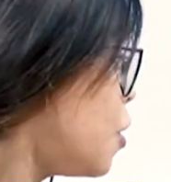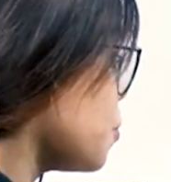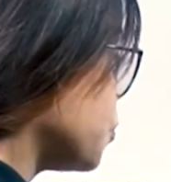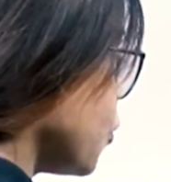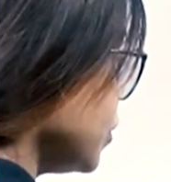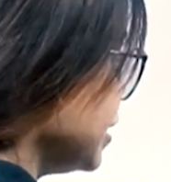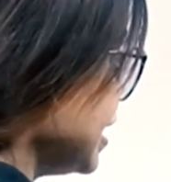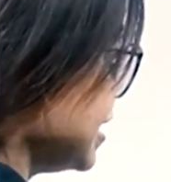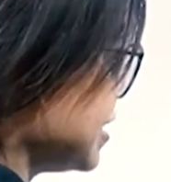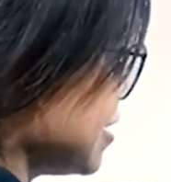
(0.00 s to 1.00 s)
Both
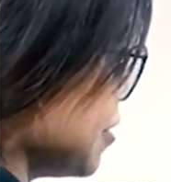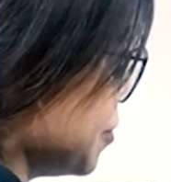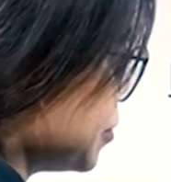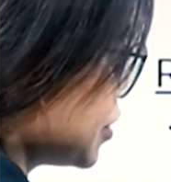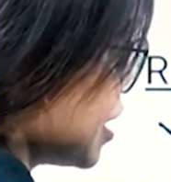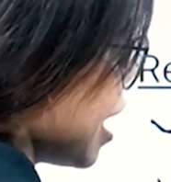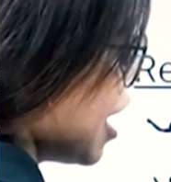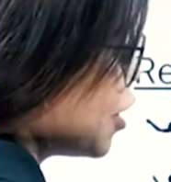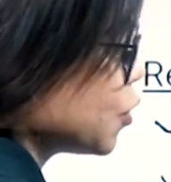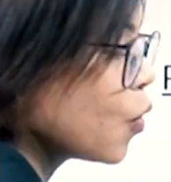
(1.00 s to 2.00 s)
these terms
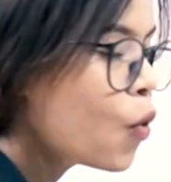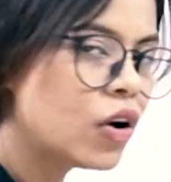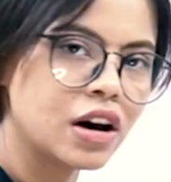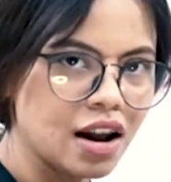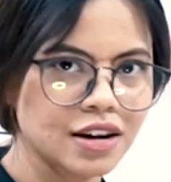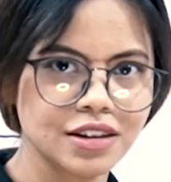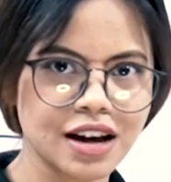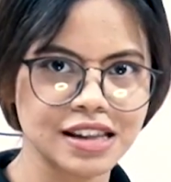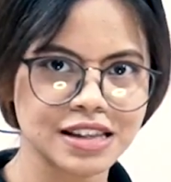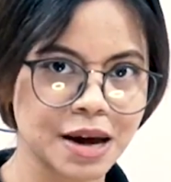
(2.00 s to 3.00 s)
are whole another
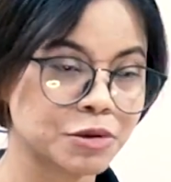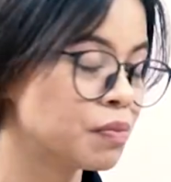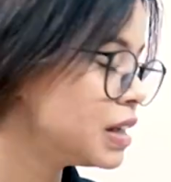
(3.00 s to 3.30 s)
concept,